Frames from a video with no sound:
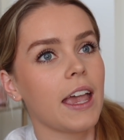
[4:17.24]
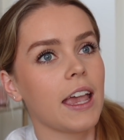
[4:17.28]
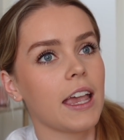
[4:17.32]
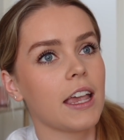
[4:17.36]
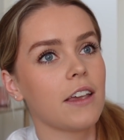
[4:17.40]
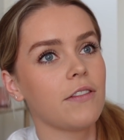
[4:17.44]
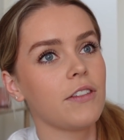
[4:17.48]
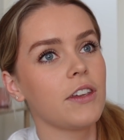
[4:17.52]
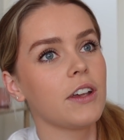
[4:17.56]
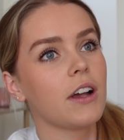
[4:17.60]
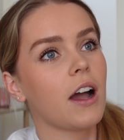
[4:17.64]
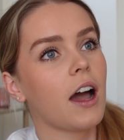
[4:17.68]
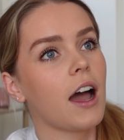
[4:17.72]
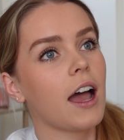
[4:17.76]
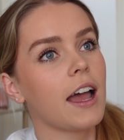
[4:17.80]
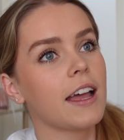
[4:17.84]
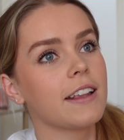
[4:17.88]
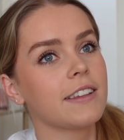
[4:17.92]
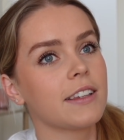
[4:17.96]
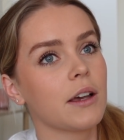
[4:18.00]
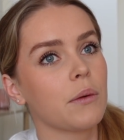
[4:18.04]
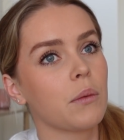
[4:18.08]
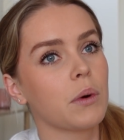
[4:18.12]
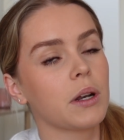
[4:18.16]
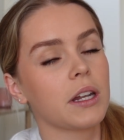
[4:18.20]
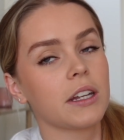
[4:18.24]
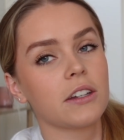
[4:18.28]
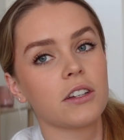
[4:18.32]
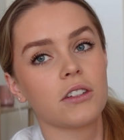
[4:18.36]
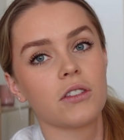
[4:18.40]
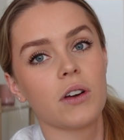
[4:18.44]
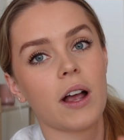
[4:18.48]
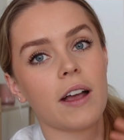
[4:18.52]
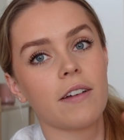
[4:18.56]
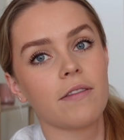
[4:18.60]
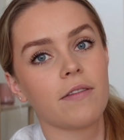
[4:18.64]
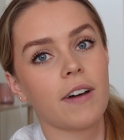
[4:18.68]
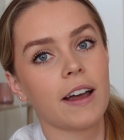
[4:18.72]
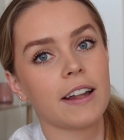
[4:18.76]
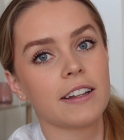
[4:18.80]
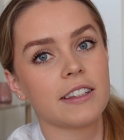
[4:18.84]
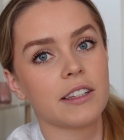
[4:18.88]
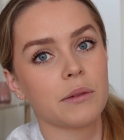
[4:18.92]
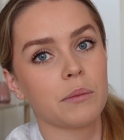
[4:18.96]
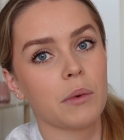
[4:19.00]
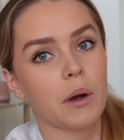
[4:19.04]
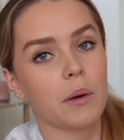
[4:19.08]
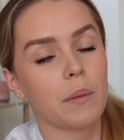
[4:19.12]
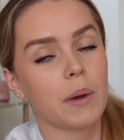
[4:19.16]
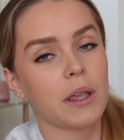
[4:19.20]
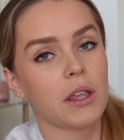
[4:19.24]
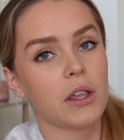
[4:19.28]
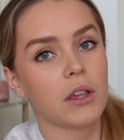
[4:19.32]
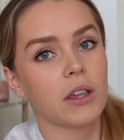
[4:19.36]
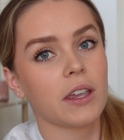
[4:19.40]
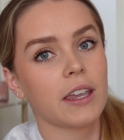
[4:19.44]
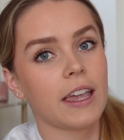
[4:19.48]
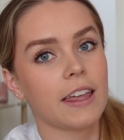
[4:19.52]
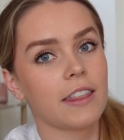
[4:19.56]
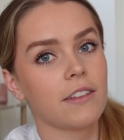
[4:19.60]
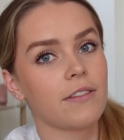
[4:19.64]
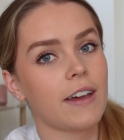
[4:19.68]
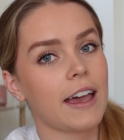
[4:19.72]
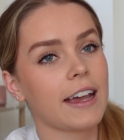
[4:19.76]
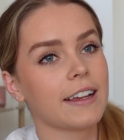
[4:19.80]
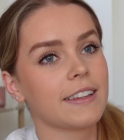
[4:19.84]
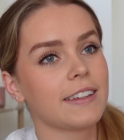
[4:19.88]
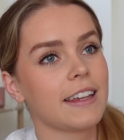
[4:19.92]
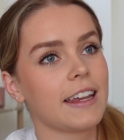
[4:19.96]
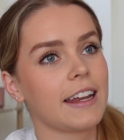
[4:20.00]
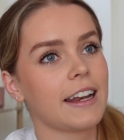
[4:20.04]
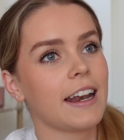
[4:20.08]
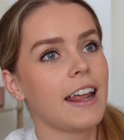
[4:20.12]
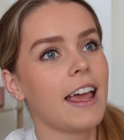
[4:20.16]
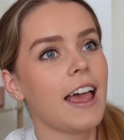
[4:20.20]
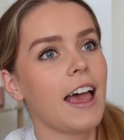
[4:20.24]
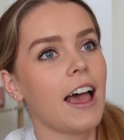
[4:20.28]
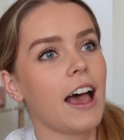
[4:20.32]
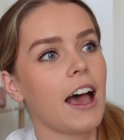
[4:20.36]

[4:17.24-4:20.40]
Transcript: if you guys are wanting to try and find somewhere where you can get the vaccine,